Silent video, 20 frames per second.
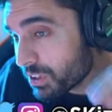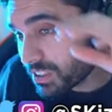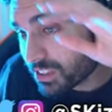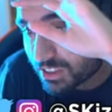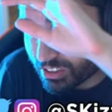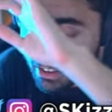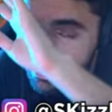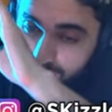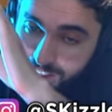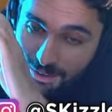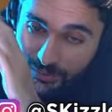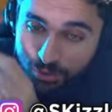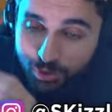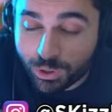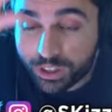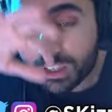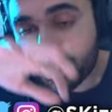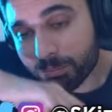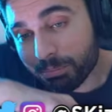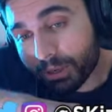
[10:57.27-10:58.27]
we just love
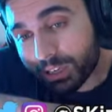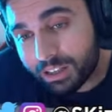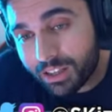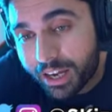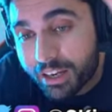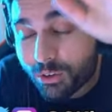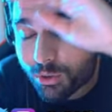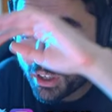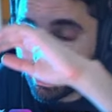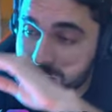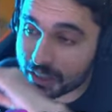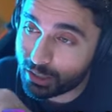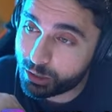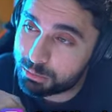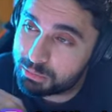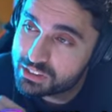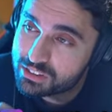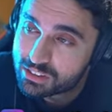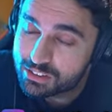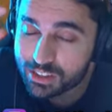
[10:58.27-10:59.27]
drinking Bud Light on a daily
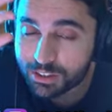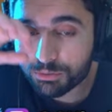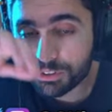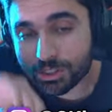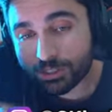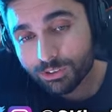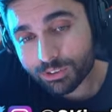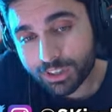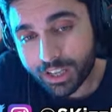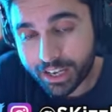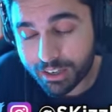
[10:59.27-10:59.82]
basis, and we don't